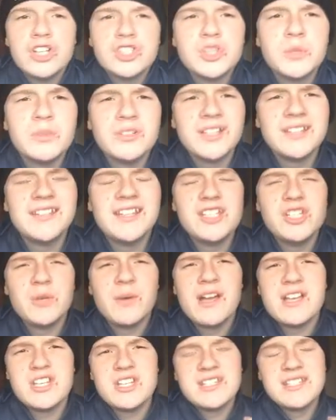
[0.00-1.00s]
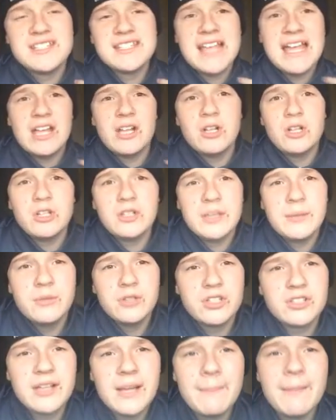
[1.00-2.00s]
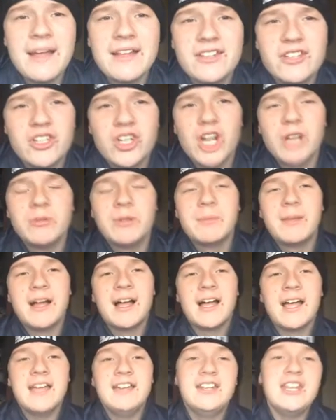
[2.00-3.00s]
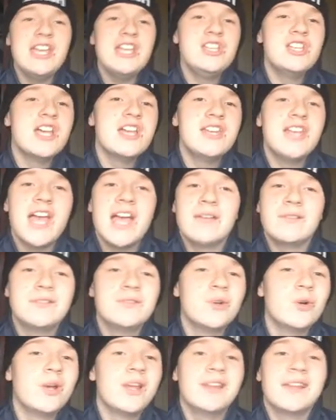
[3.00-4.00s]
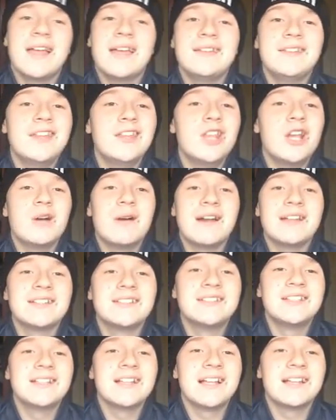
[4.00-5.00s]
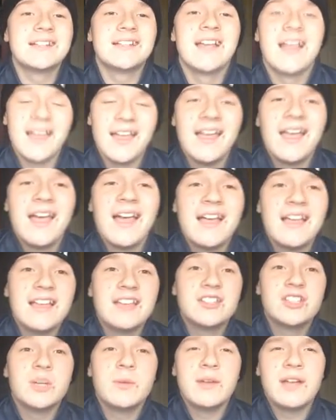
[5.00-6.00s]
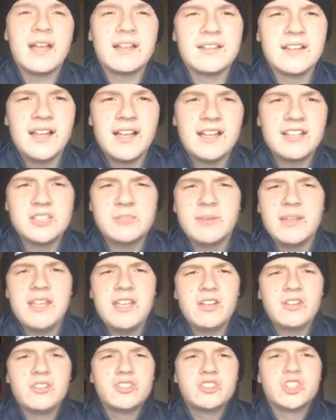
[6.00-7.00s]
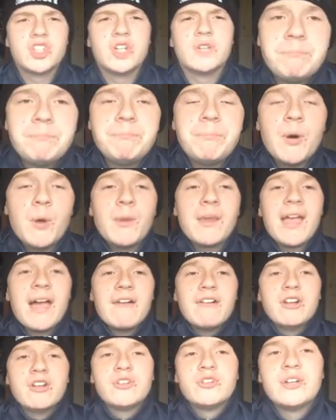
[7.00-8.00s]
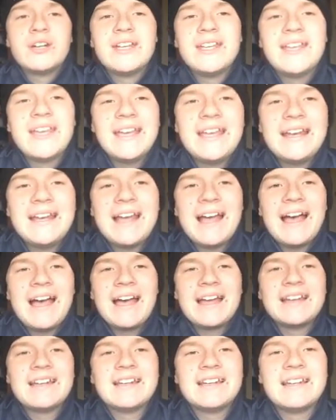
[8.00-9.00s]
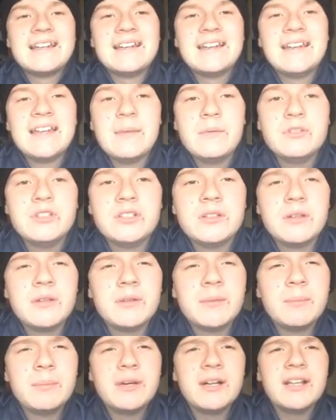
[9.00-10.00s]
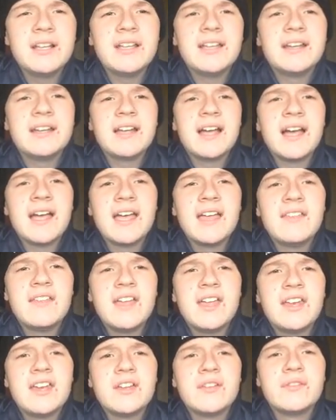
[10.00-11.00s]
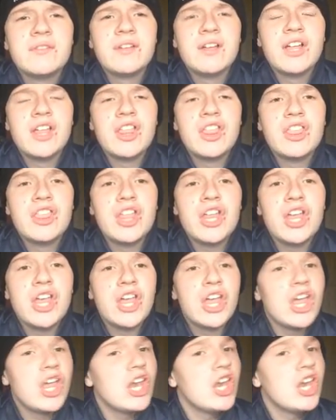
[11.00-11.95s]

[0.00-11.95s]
So once the situation settled, it was just like back to the normal party. DJ Dave was fucking lengthy though, auntie lads. So we had like a speaker and stuff. But we carried on drinking, and it was just a brilliant night at the end of the day.